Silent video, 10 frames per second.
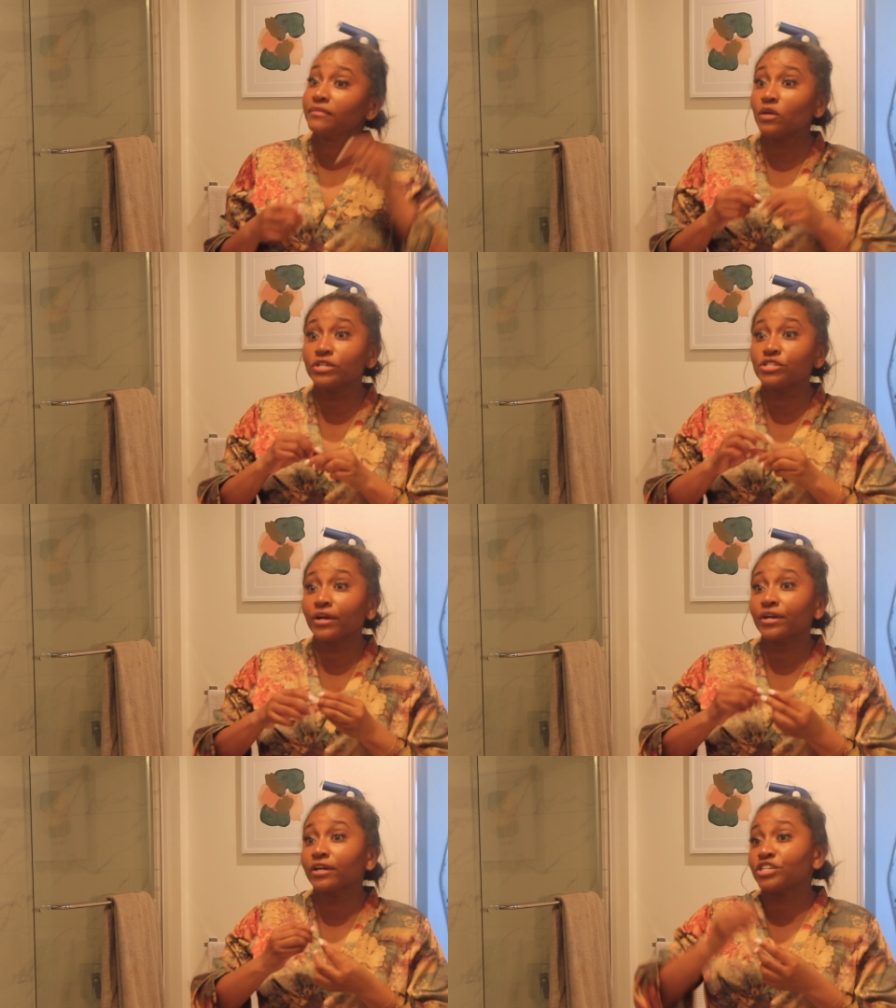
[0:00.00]
We
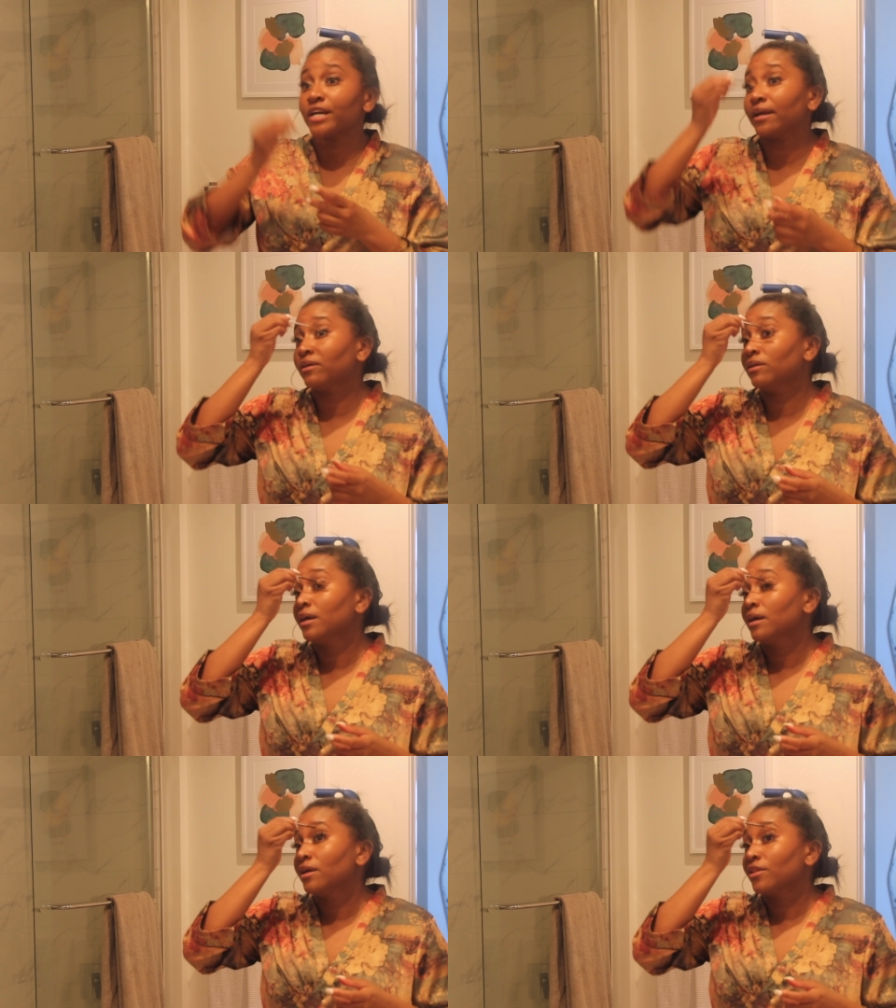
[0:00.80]
started our channel,
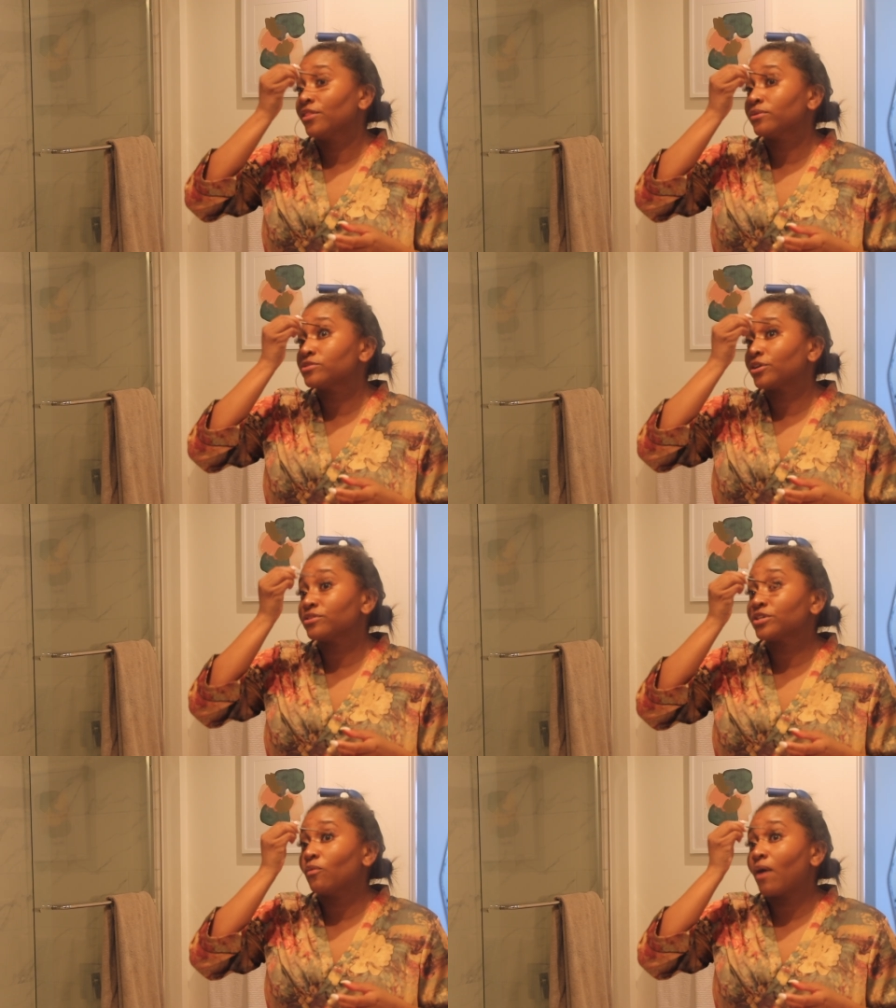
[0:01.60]
Those
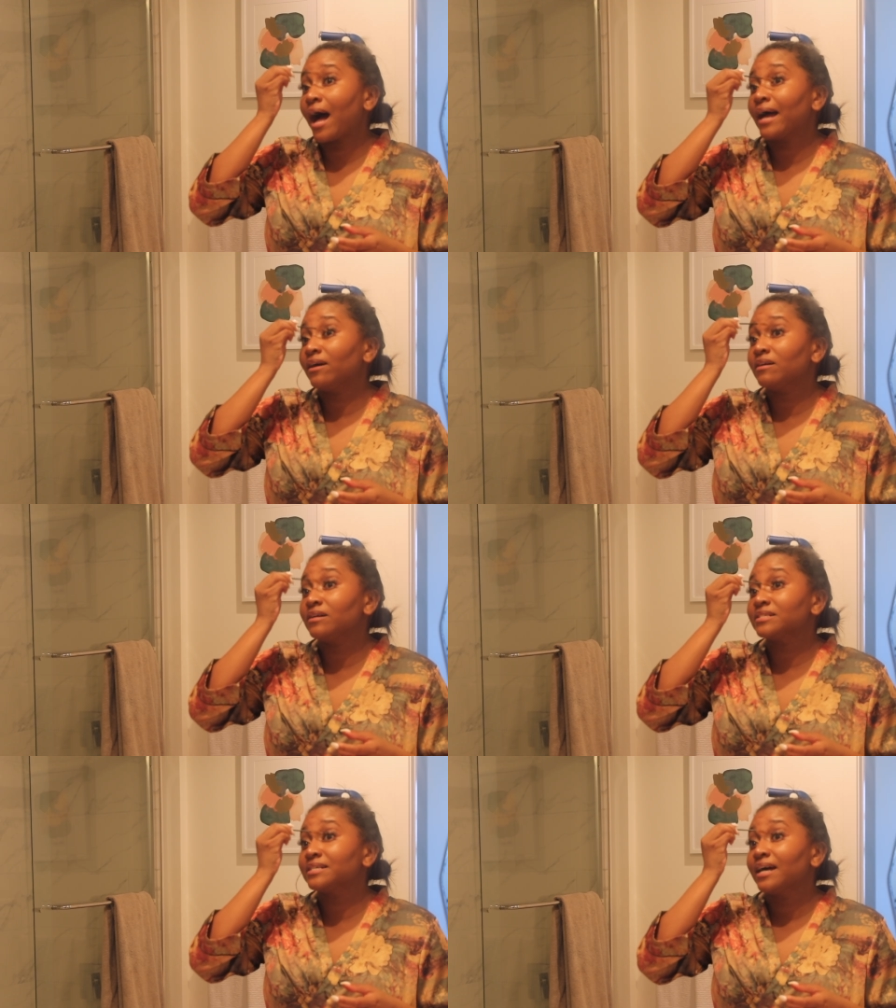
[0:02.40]
Girls Are
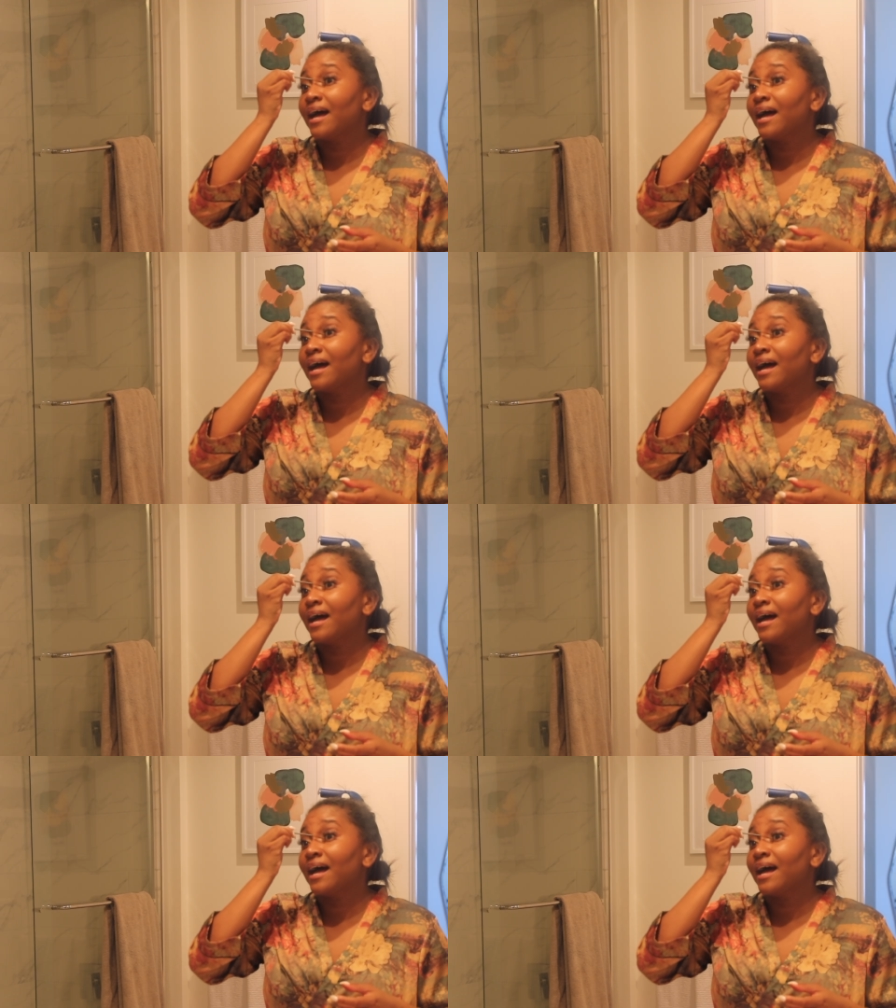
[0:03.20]
Wild,